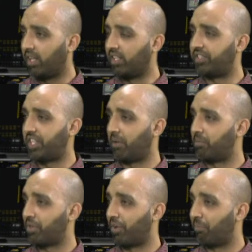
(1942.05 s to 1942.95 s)
You see them
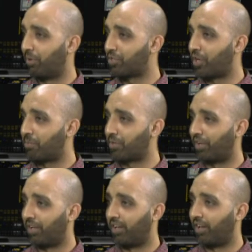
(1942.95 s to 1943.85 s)
stood at bus stops,
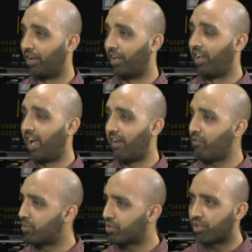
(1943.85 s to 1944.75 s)
and
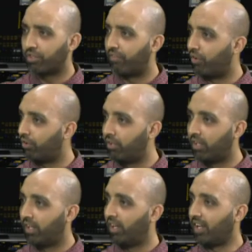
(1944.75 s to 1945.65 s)
everyone's just on the phone.
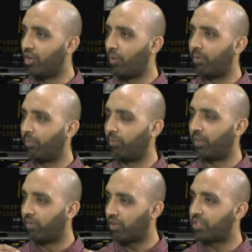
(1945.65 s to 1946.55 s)

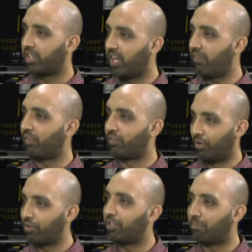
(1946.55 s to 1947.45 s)
They've lost the gift of
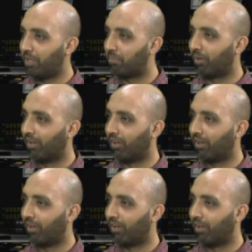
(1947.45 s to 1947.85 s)
talking to people.